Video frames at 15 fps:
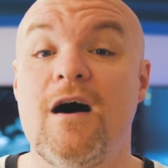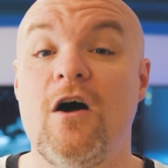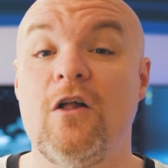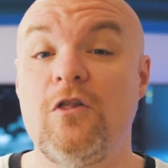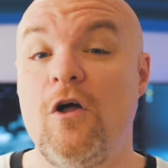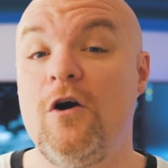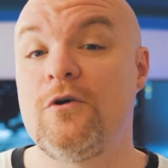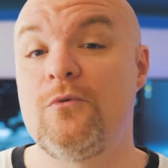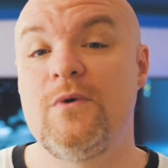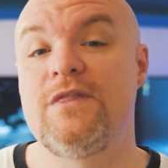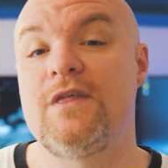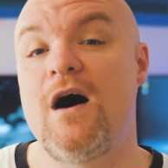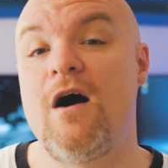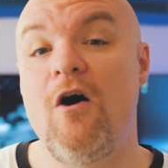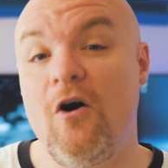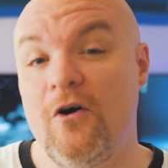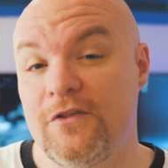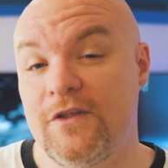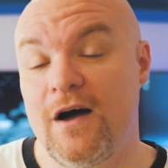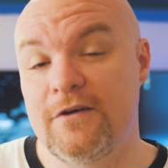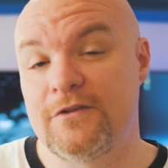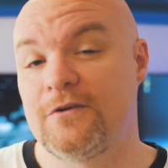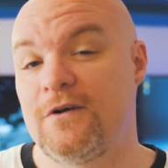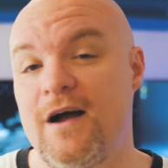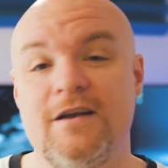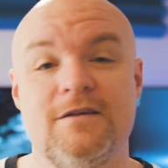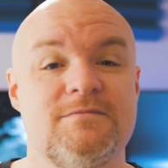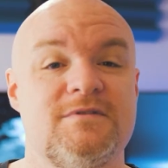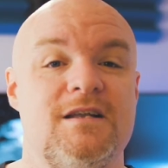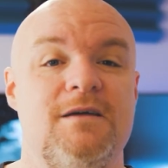along with all the other
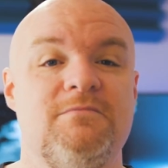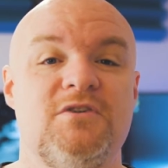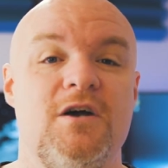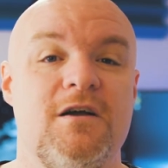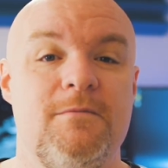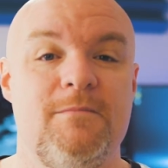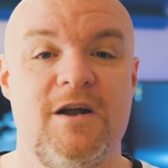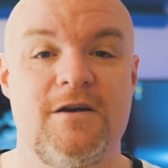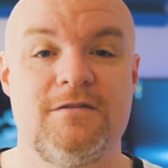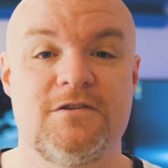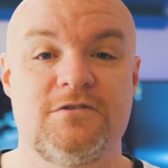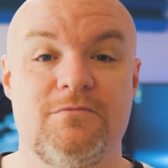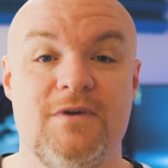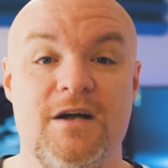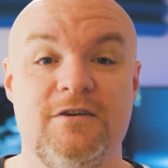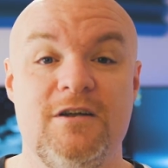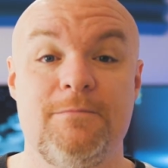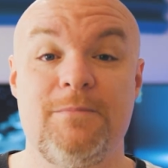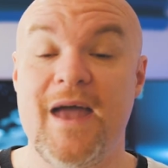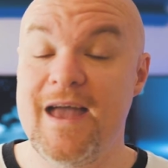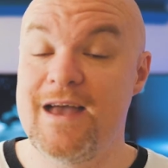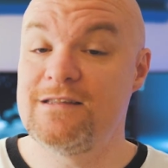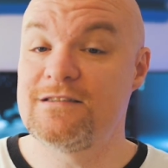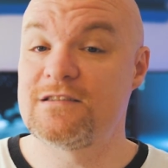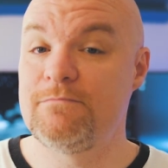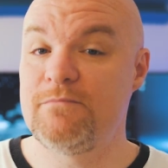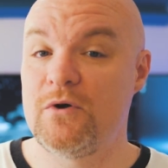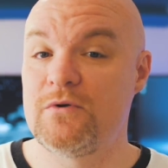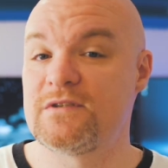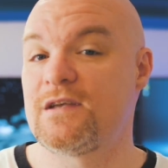items that I'm talking about in this roundup and some
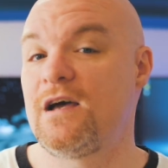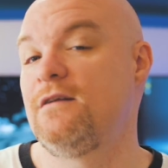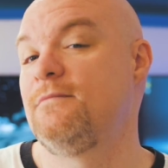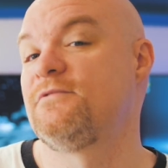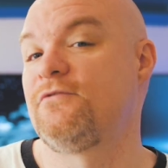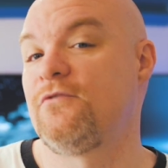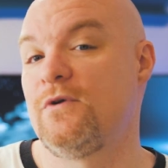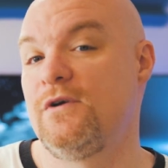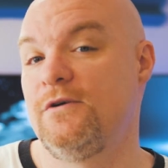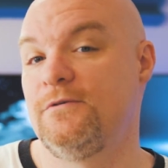bonus items for